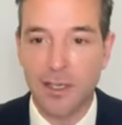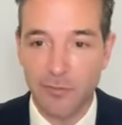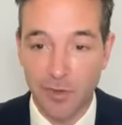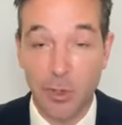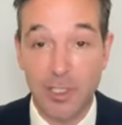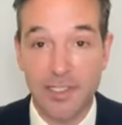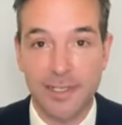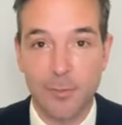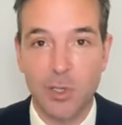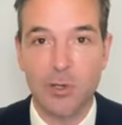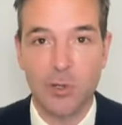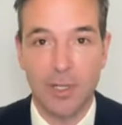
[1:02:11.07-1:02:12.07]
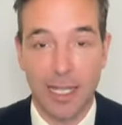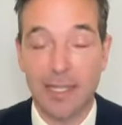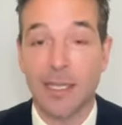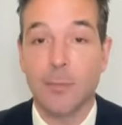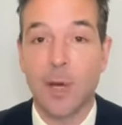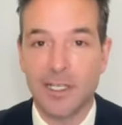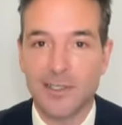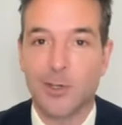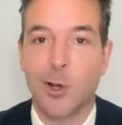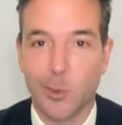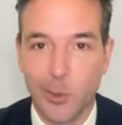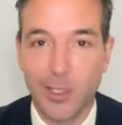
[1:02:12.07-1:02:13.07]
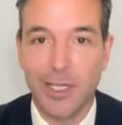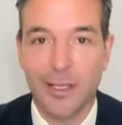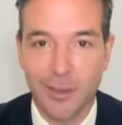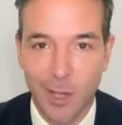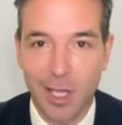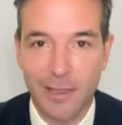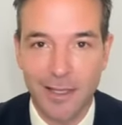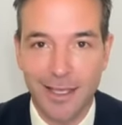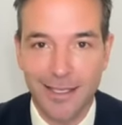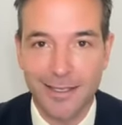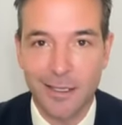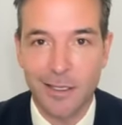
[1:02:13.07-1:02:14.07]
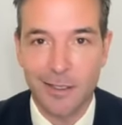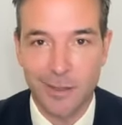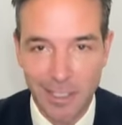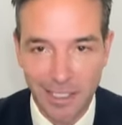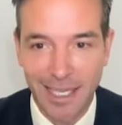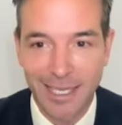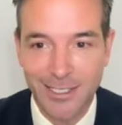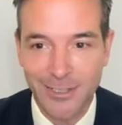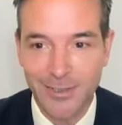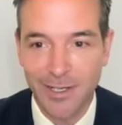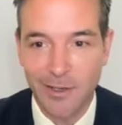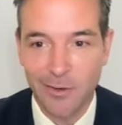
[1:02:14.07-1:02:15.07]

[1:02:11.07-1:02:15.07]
very similar and they might start looking a lot like litigation?